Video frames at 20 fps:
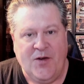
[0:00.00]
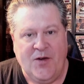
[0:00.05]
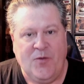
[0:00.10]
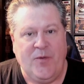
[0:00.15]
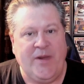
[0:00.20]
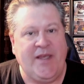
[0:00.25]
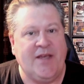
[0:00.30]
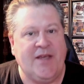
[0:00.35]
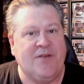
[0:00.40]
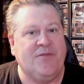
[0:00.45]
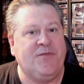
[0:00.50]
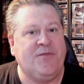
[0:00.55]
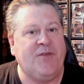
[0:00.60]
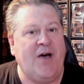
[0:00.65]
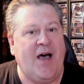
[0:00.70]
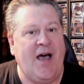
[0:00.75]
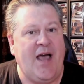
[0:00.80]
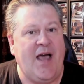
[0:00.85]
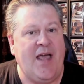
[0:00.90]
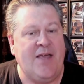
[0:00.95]
we get
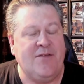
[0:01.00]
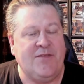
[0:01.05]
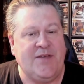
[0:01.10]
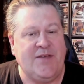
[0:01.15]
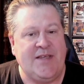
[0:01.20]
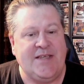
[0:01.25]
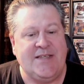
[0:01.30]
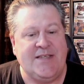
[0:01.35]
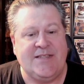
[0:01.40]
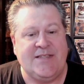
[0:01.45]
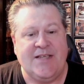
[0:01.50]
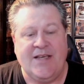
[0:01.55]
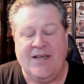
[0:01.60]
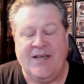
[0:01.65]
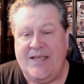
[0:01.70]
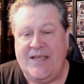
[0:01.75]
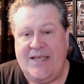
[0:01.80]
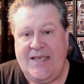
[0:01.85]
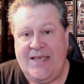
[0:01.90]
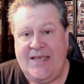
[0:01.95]
5 is
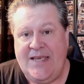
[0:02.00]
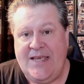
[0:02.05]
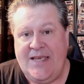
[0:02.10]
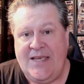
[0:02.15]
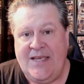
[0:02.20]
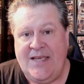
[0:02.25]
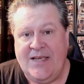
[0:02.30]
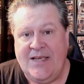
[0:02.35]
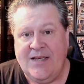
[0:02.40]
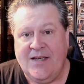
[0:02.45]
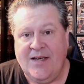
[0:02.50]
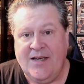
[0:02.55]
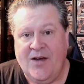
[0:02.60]
E,